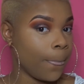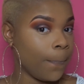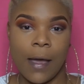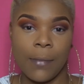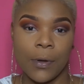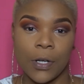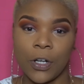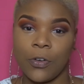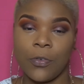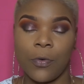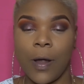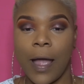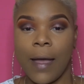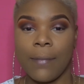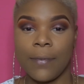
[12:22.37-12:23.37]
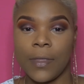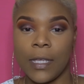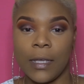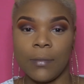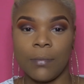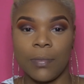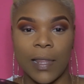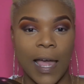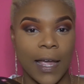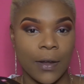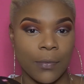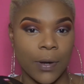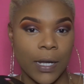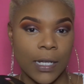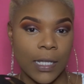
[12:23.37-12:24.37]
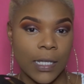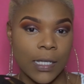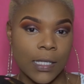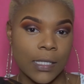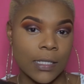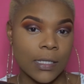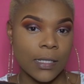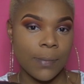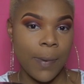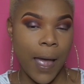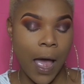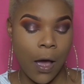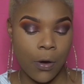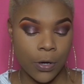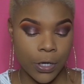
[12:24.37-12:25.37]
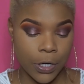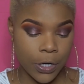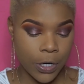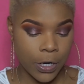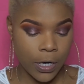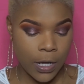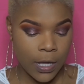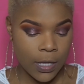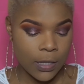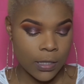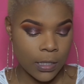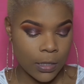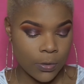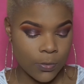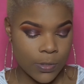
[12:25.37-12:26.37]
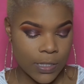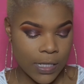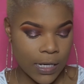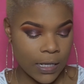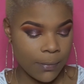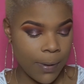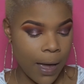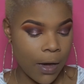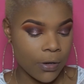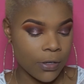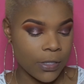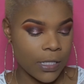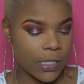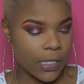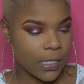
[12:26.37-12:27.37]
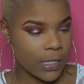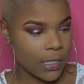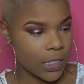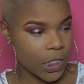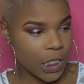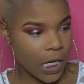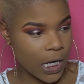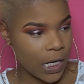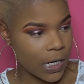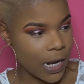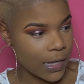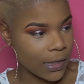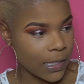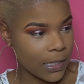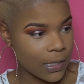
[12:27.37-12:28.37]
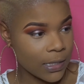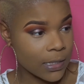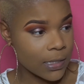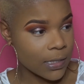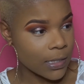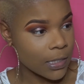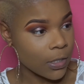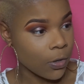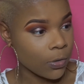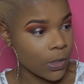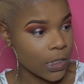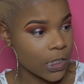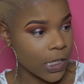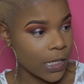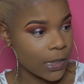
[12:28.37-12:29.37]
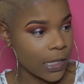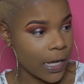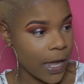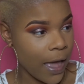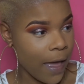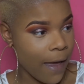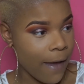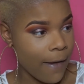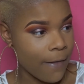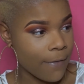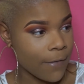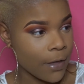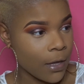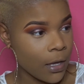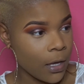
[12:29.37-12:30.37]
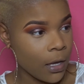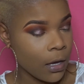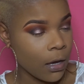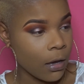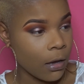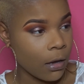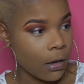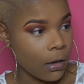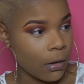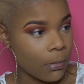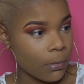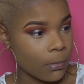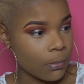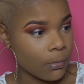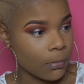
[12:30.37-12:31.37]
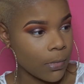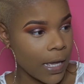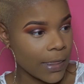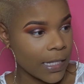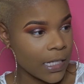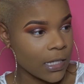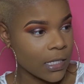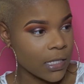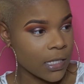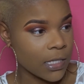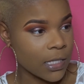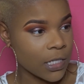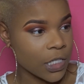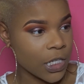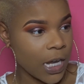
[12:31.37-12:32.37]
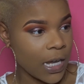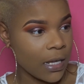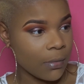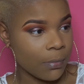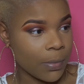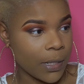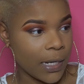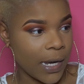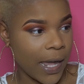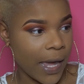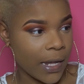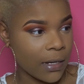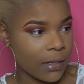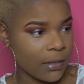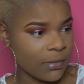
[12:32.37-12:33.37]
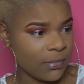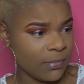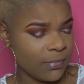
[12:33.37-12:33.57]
I'm going to grab the Black Radiance powder, the loose setting powder. This is in the shade, I think this is the only shade they have. I think this is the shade Banana.